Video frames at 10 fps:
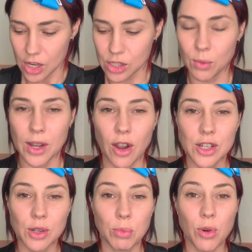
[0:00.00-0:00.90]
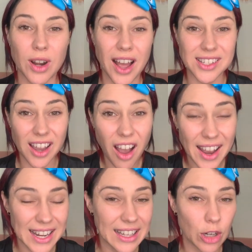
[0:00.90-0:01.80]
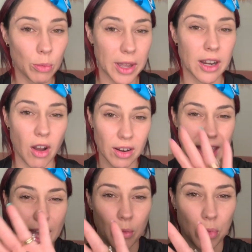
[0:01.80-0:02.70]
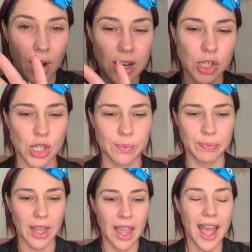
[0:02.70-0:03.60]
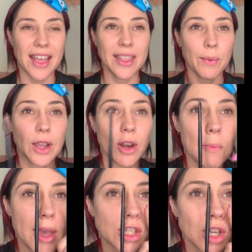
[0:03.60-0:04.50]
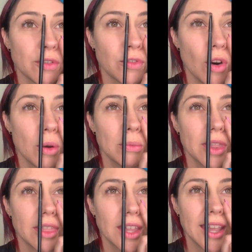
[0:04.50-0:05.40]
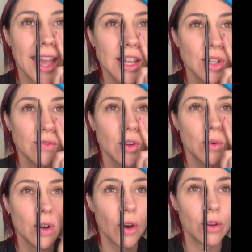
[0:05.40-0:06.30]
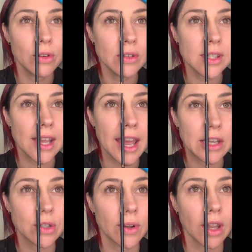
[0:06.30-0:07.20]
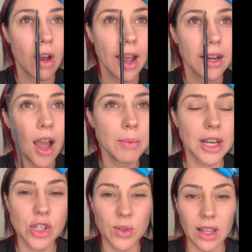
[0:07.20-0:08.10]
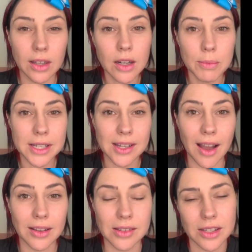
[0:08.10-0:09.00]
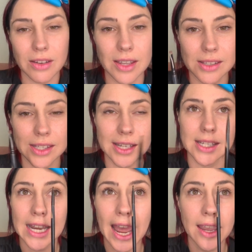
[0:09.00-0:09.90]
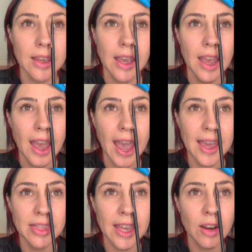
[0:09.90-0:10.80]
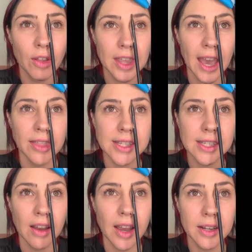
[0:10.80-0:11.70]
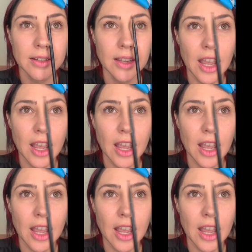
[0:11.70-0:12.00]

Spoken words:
So we're going to put a tiny little bit on our brush, and then we're going to measure from the edge of your nose and do a line. I'm going to do it a little bit darker so you can see today, and then on the other side.